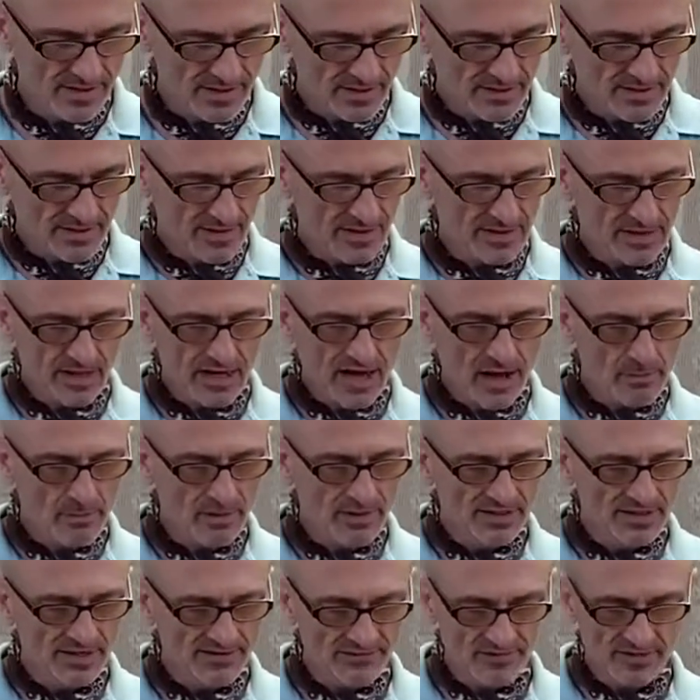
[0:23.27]
in a couple of
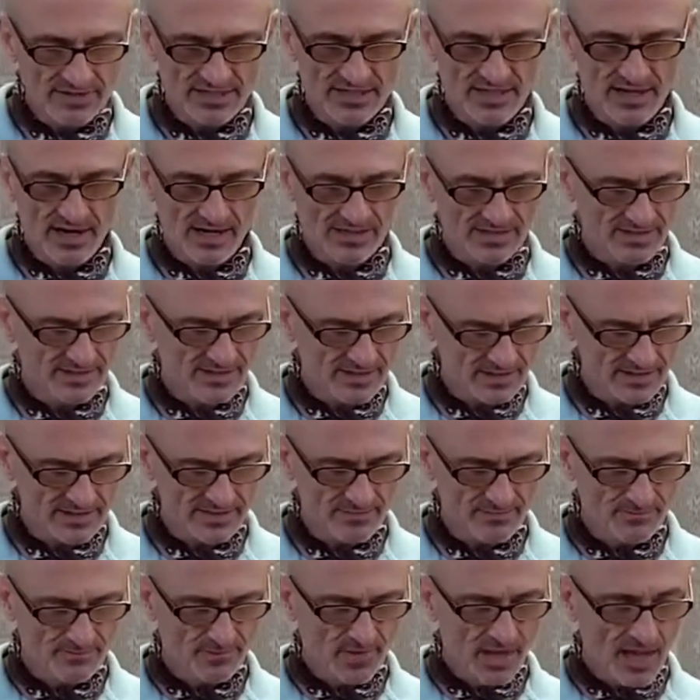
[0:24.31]
different sizes.
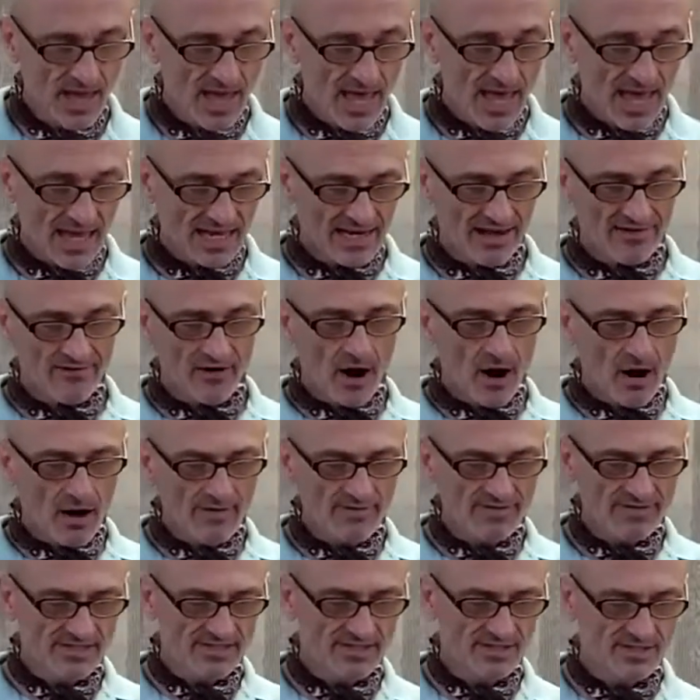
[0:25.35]
And I've
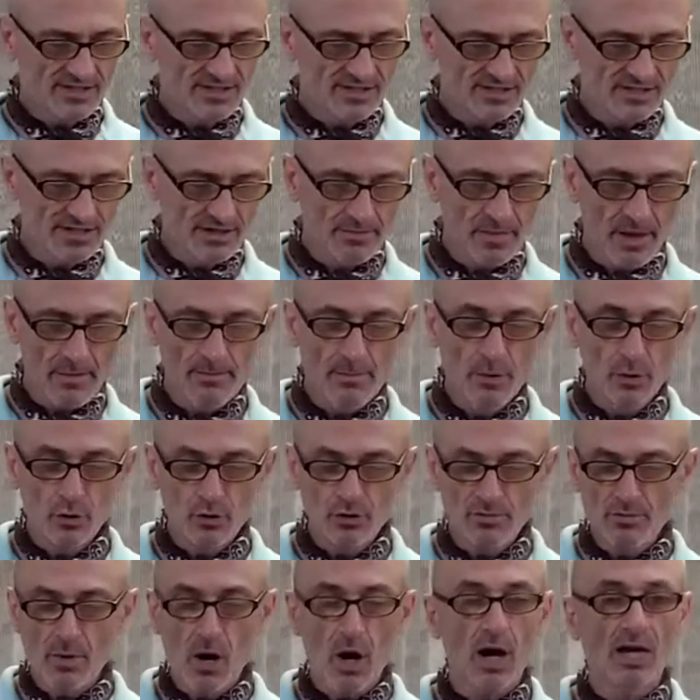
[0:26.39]
harvested some mood
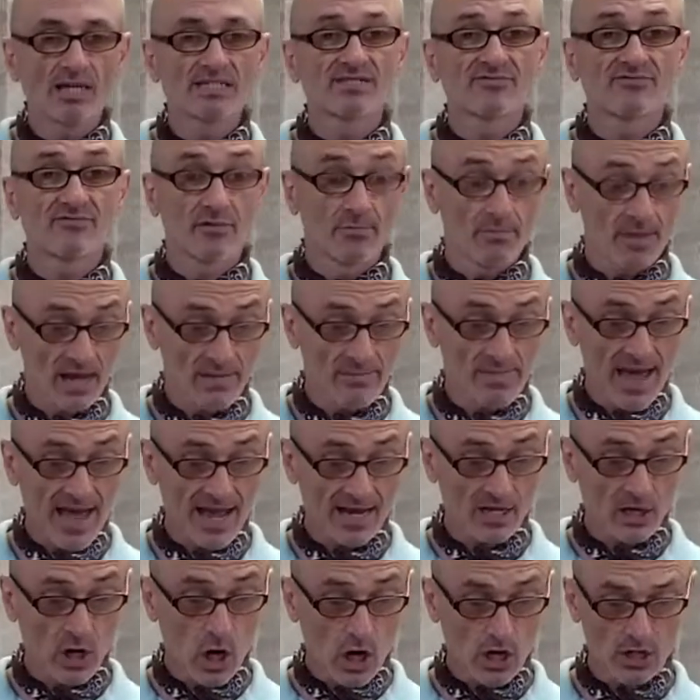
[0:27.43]
moss from my back
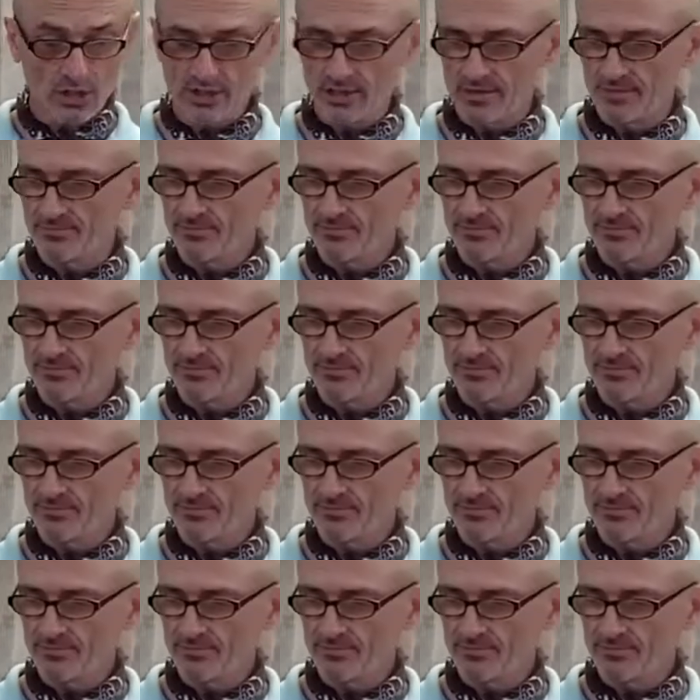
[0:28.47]
garden.